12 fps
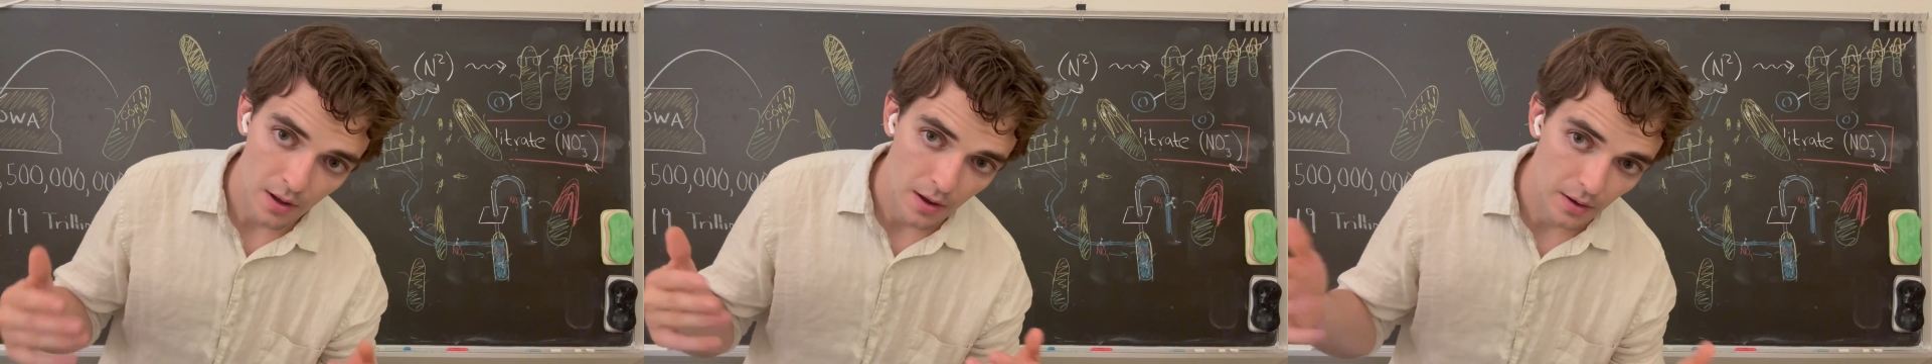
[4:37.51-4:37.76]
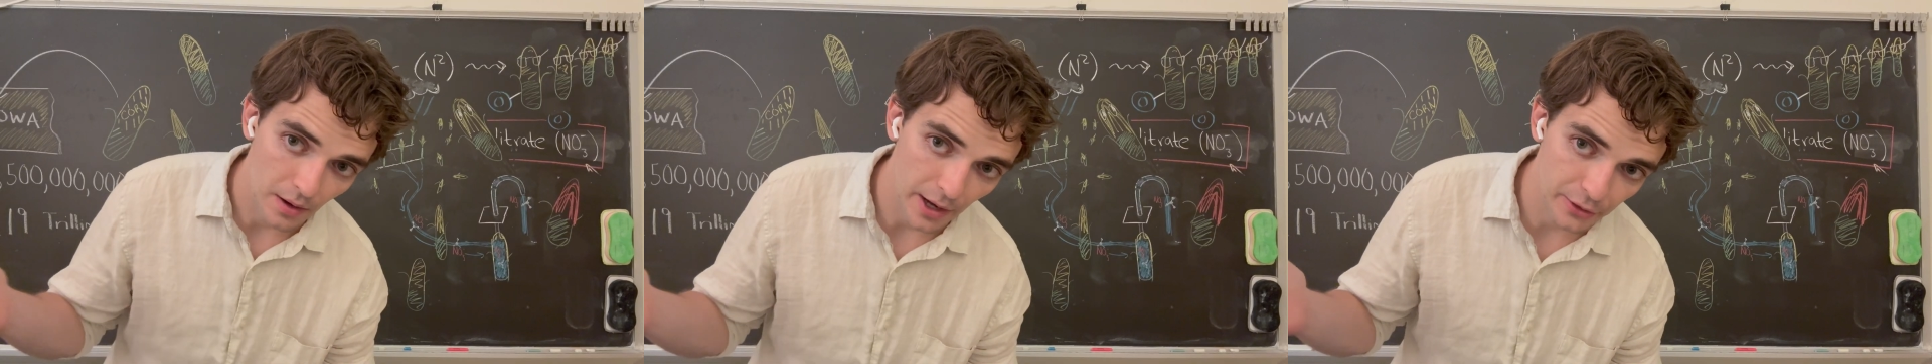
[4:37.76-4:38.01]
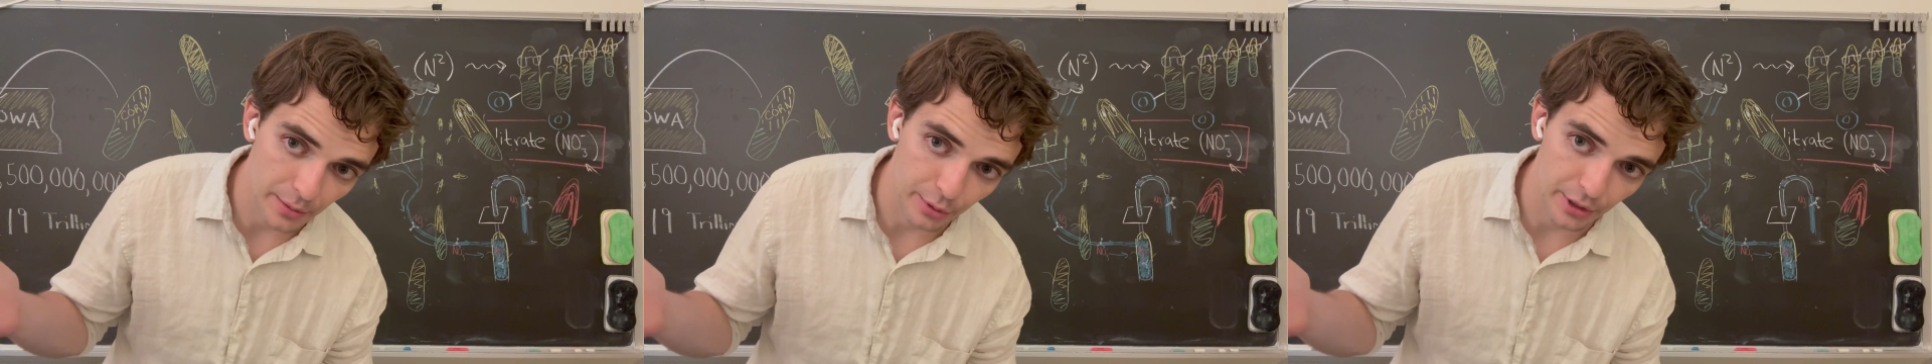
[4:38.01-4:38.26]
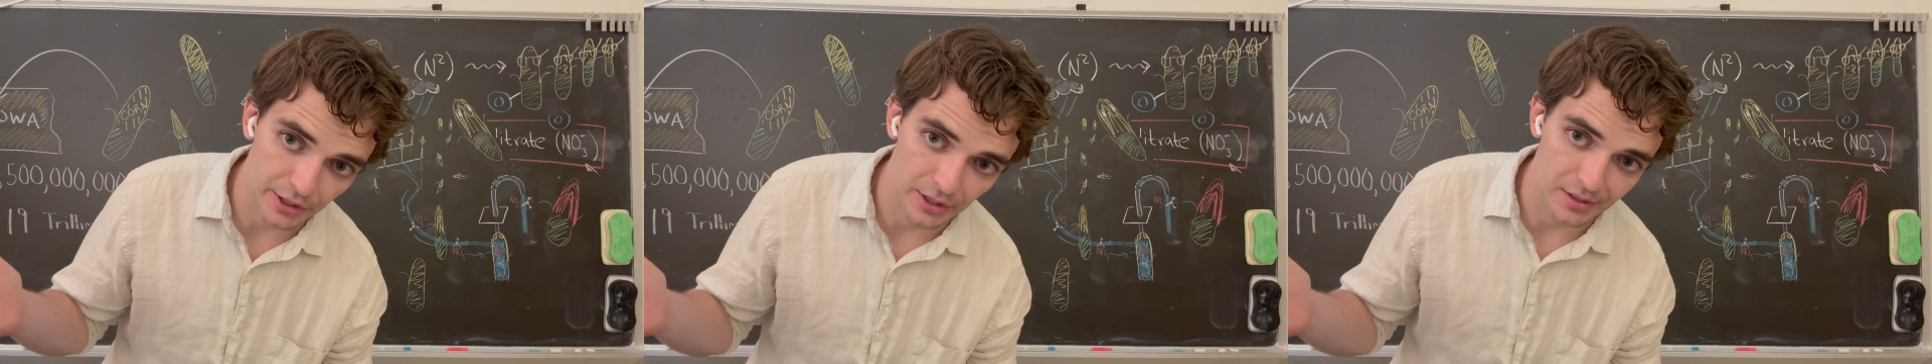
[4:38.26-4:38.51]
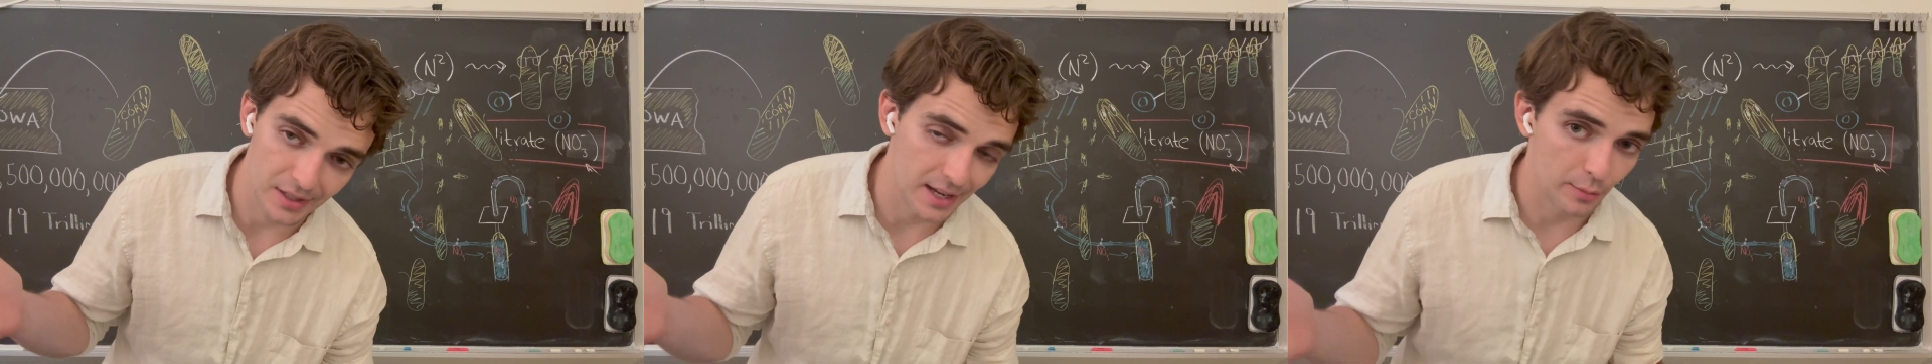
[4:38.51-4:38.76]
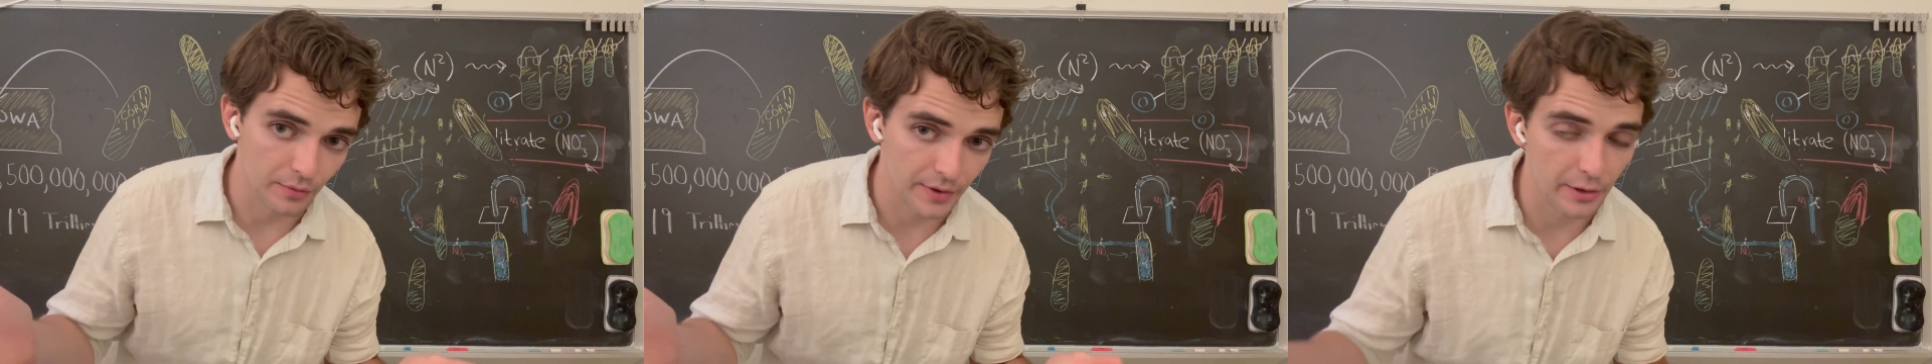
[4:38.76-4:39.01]
Nitrate predictions
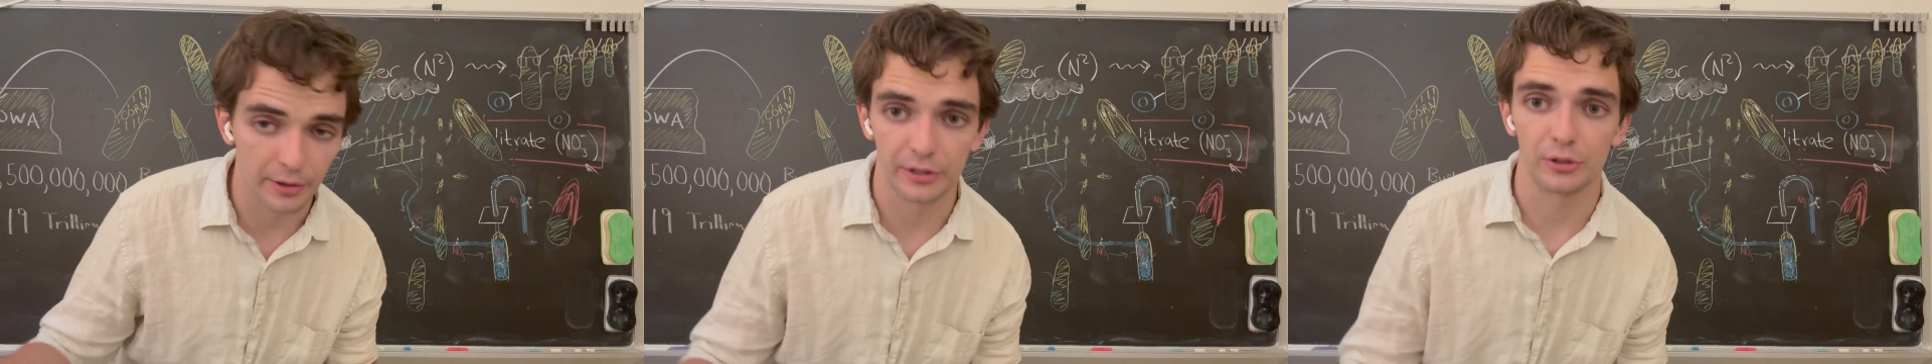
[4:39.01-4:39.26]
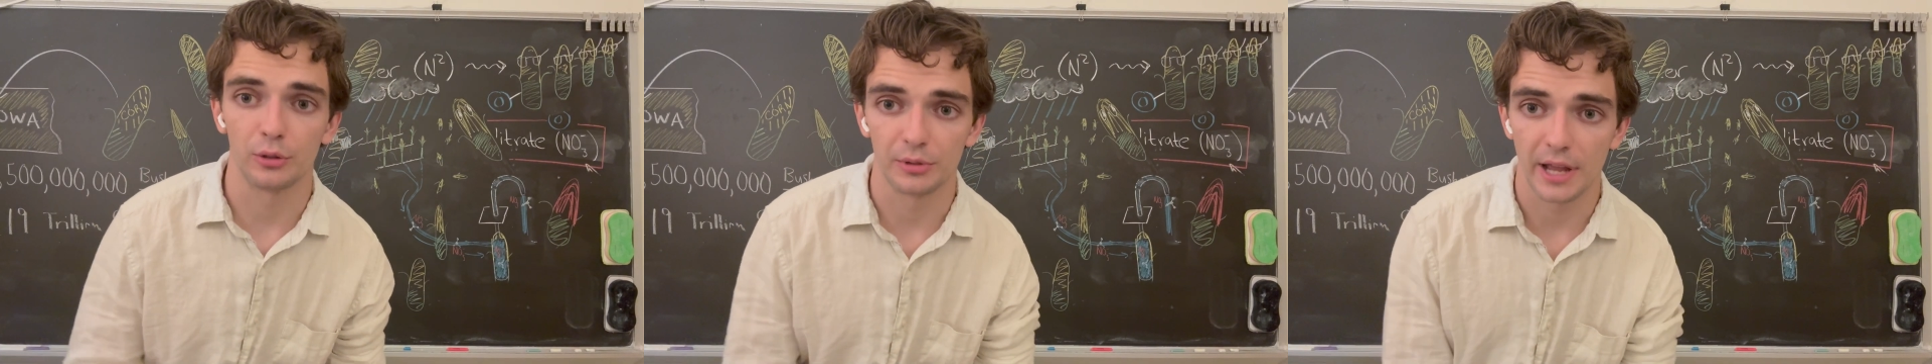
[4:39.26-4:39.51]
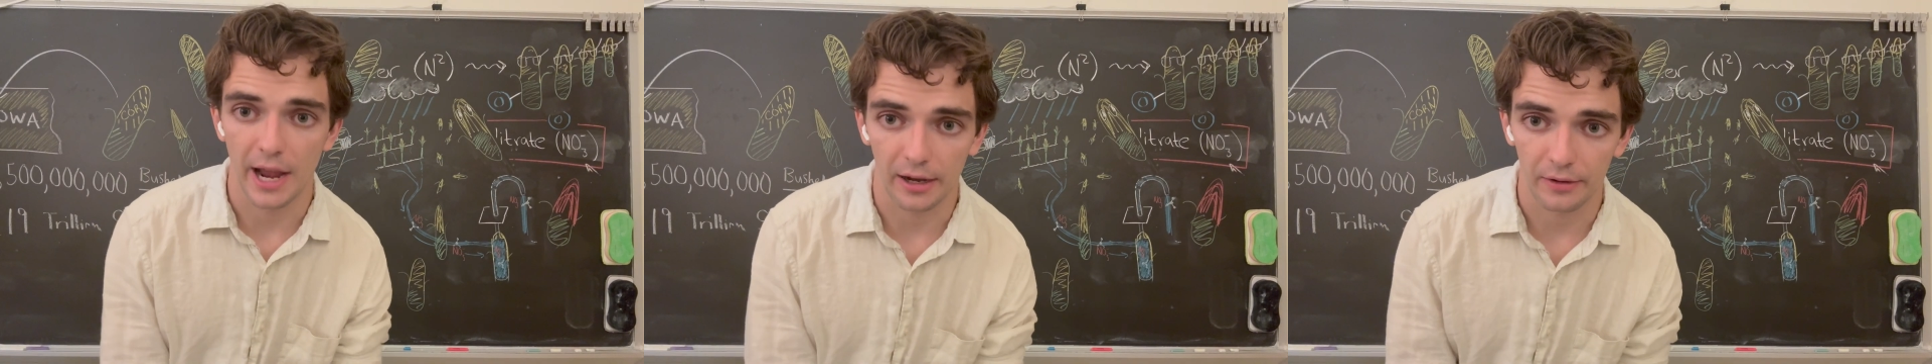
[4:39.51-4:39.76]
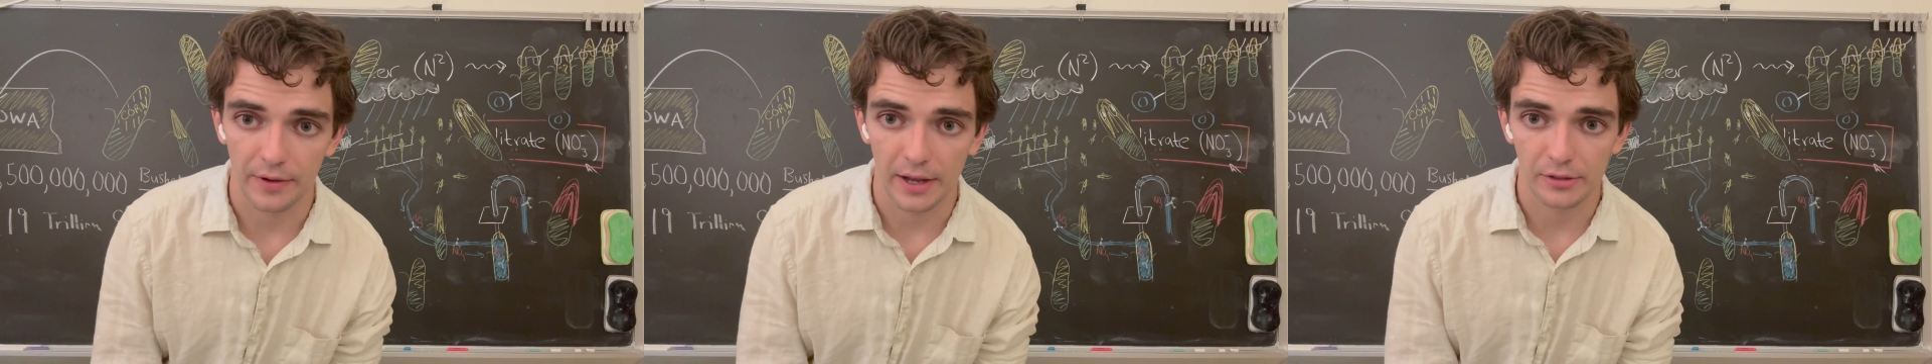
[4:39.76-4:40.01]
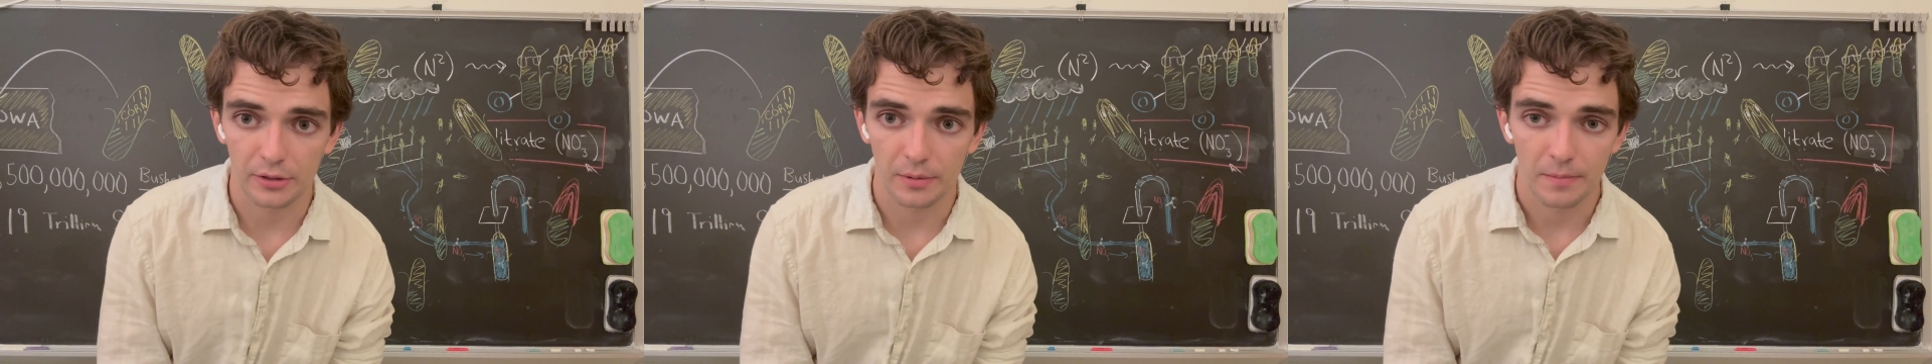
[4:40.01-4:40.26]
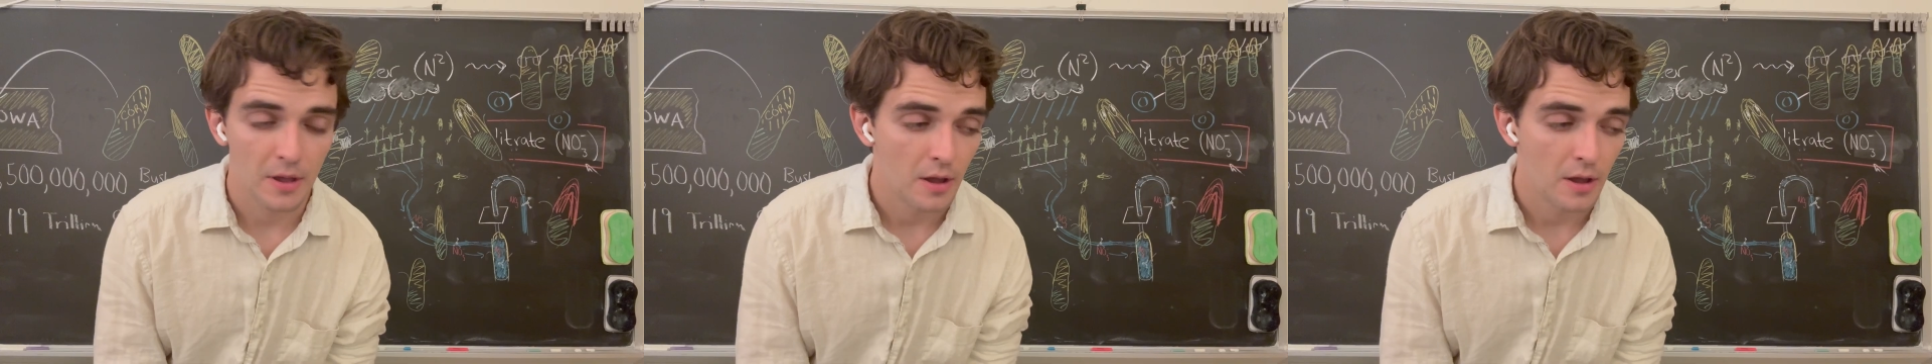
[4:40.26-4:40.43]
enable various groups to act faster.